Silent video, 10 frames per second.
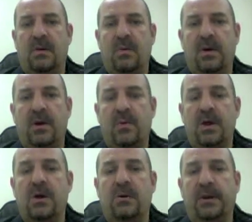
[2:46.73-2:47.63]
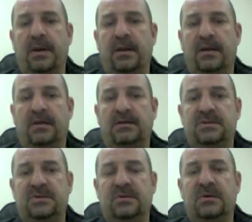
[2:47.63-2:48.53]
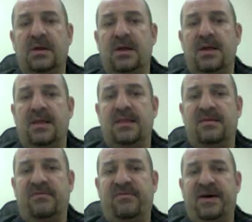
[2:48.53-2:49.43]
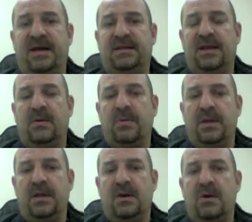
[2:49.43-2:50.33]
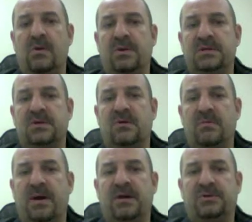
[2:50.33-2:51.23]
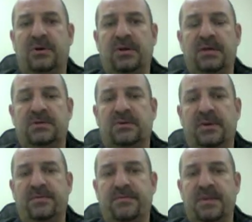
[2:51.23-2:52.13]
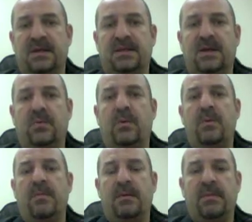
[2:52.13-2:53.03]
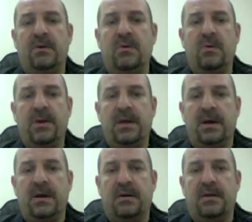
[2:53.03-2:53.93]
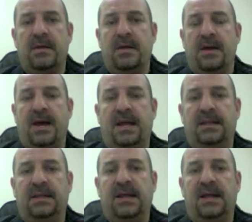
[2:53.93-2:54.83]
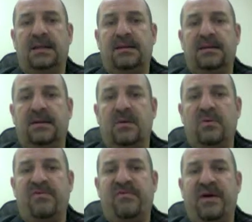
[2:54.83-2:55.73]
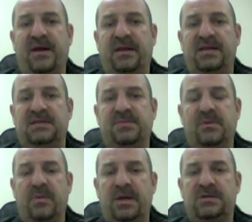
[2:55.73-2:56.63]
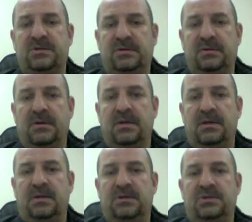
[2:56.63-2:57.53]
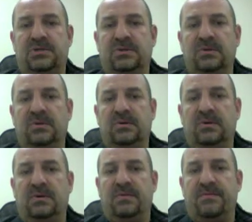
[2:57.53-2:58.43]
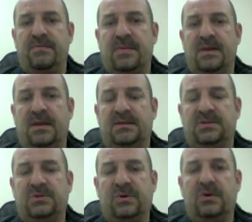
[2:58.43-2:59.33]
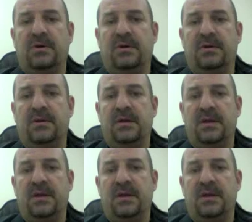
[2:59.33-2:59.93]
where we're going to. The fact that we always go back to our history, that we remember who we are, and that we find inspiration to get stronger